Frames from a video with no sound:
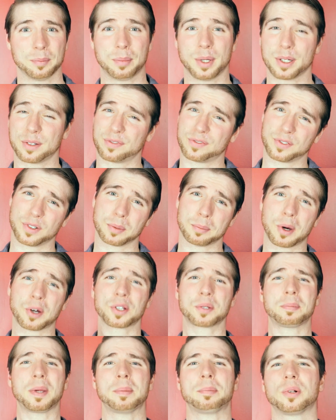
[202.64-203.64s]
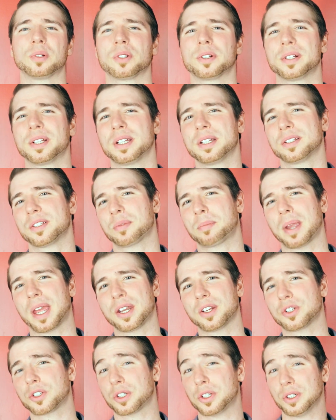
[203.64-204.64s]
But for most people learning
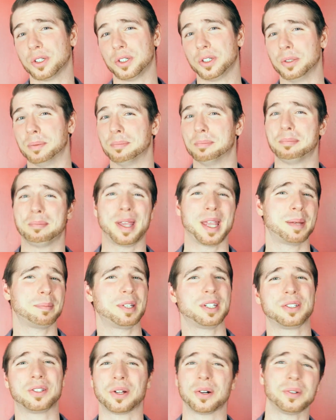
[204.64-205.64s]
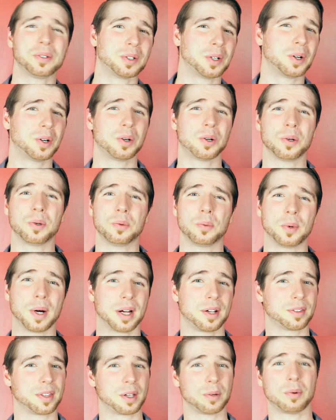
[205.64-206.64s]
Spanish who maybe don't know
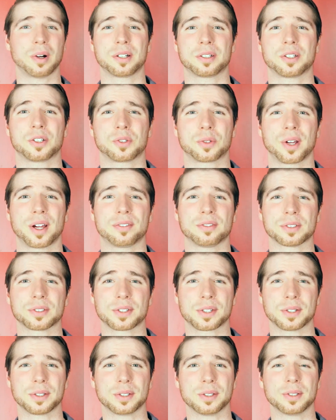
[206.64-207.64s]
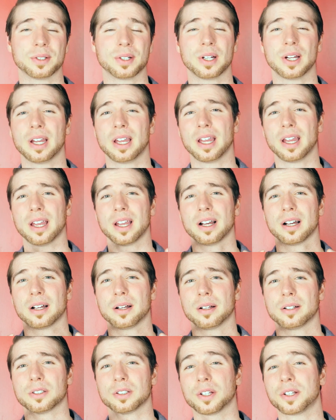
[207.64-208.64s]
where they want to travel to,
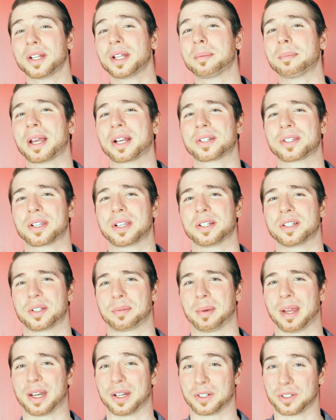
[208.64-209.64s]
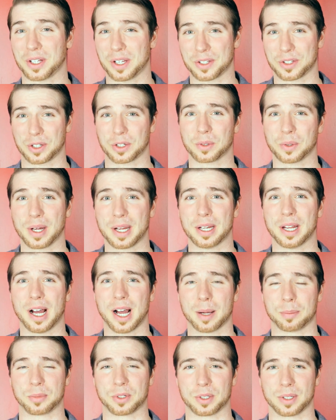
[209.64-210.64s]
learning Mexican Spanish is a great
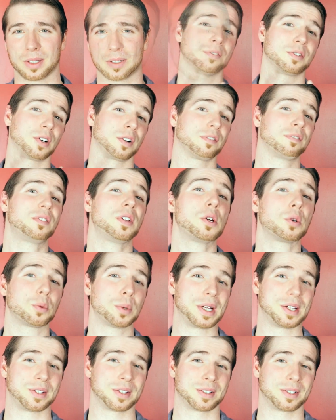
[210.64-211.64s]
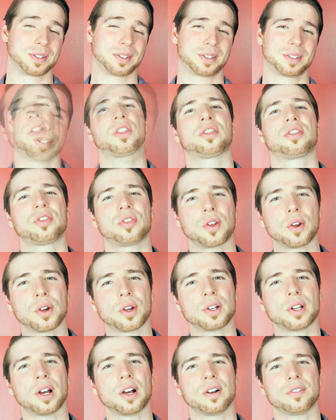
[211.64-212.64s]
option for a few reasons. A
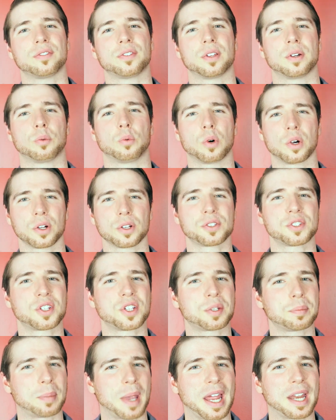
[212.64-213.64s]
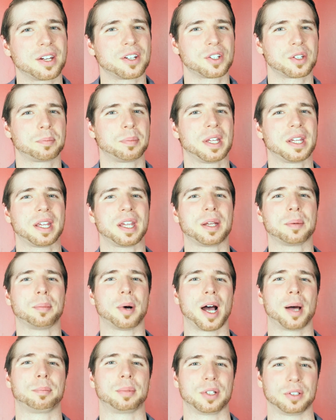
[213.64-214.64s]
third of the world's Spanish-speaking
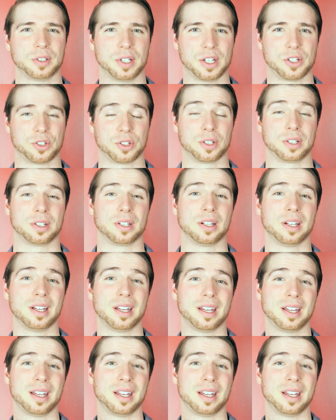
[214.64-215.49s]
population